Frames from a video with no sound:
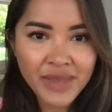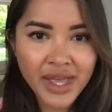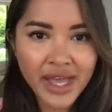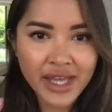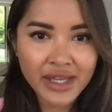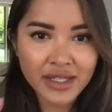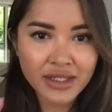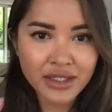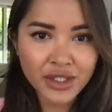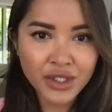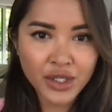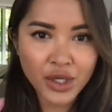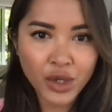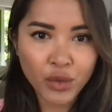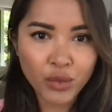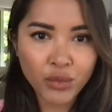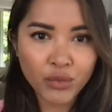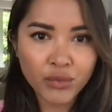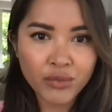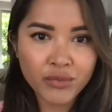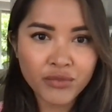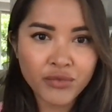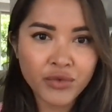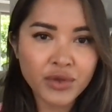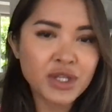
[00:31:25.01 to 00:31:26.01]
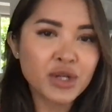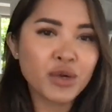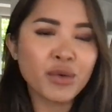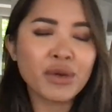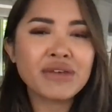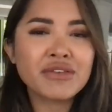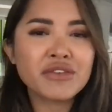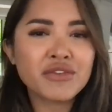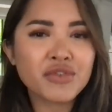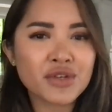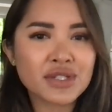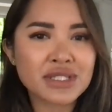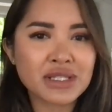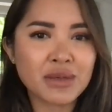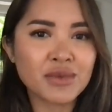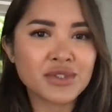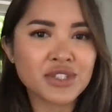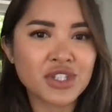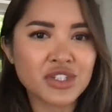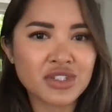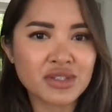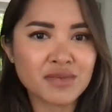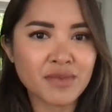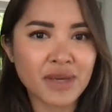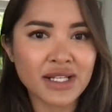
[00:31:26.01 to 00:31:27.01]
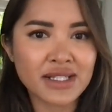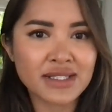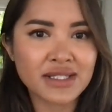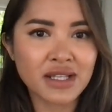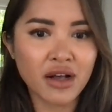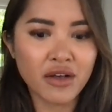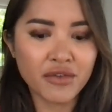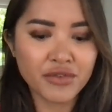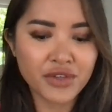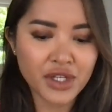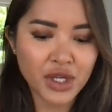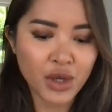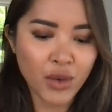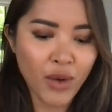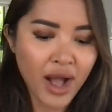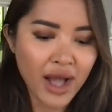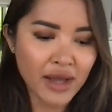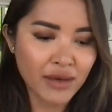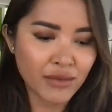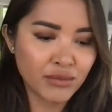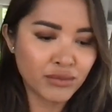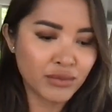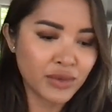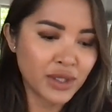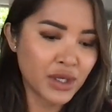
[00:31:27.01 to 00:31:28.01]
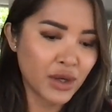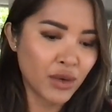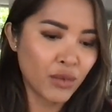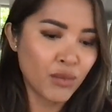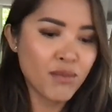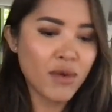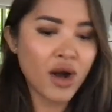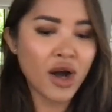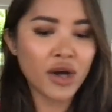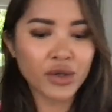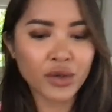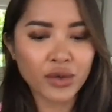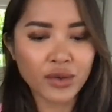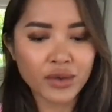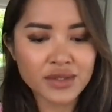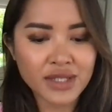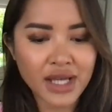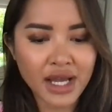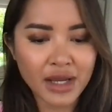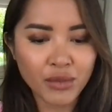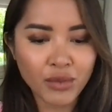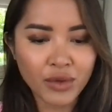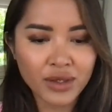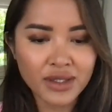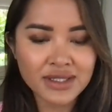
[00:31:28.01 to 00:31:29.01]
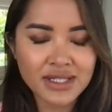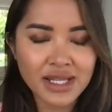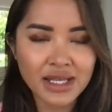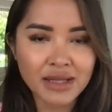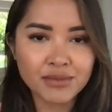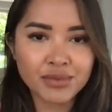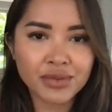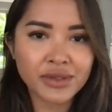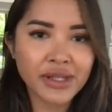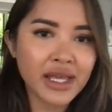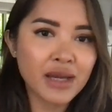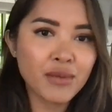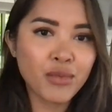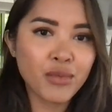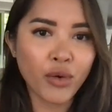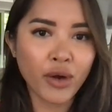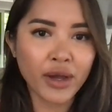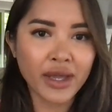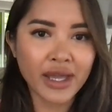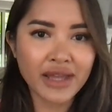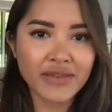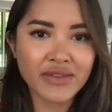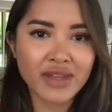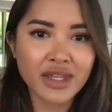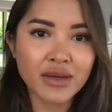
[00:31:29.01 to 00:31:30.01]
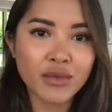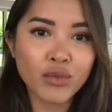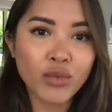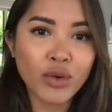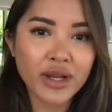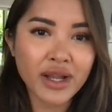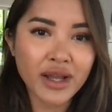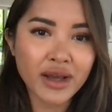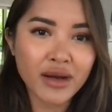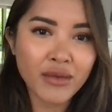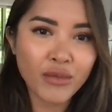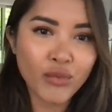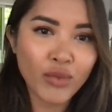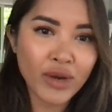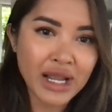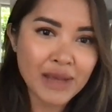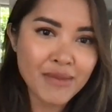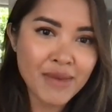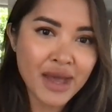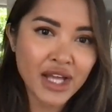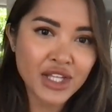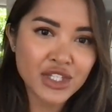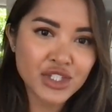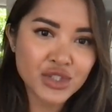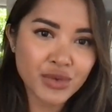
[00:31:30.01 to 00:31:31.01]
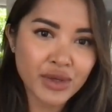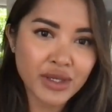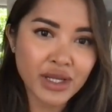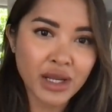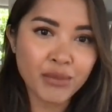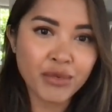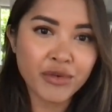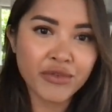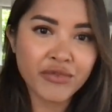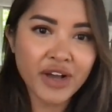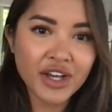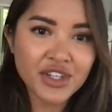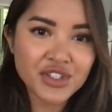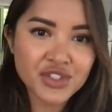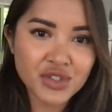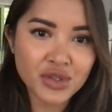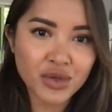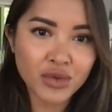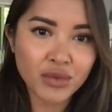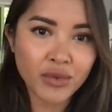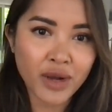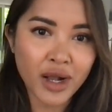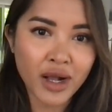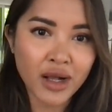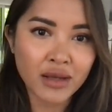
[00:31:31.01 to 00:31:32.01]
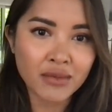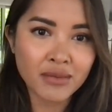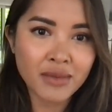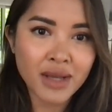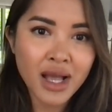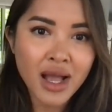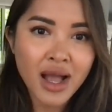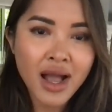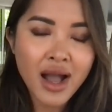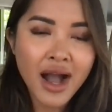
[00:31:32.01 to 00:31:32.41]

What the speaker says: and even for someone such as myself, I modeled, I was in Playboy, and then when I'm entering a professional realm,